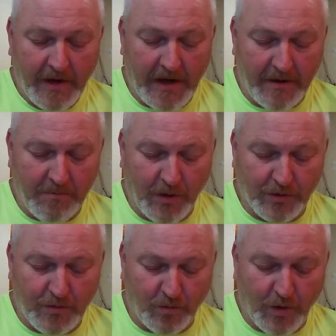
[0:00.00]
and
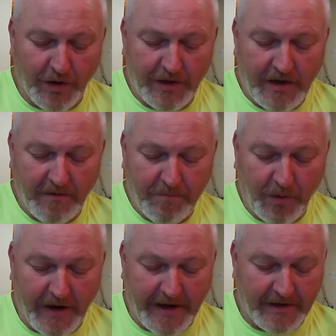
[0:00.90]
most worthy of
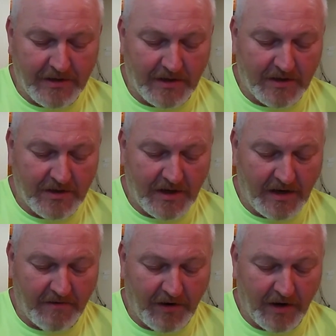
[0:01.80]
praise in the
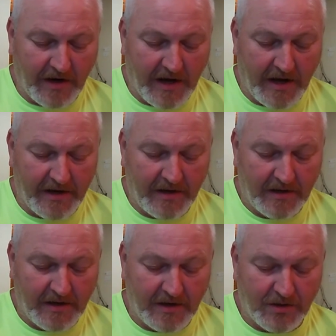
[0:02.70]
city of our God,
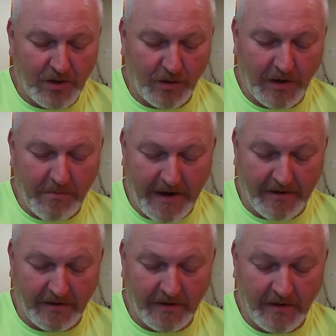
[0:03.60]
his holy
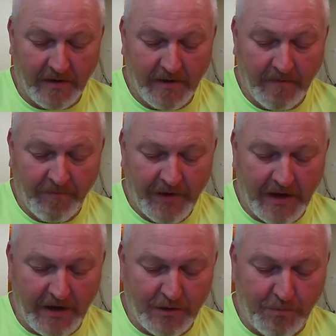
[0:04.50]
mountain.
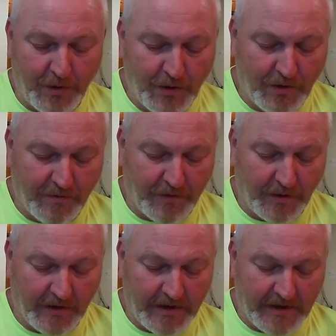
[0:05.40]
It is
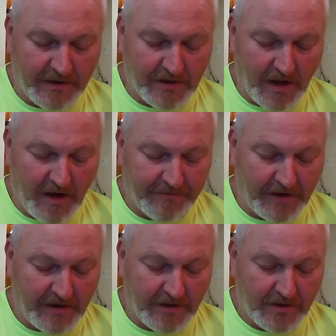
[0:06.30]
beautiful in its
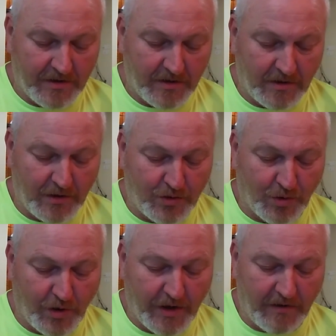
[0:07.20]
loftiness, the
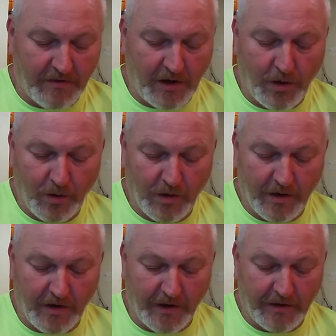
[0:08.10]
joy of the whole
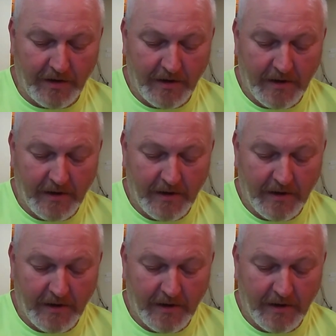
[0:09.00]
earth.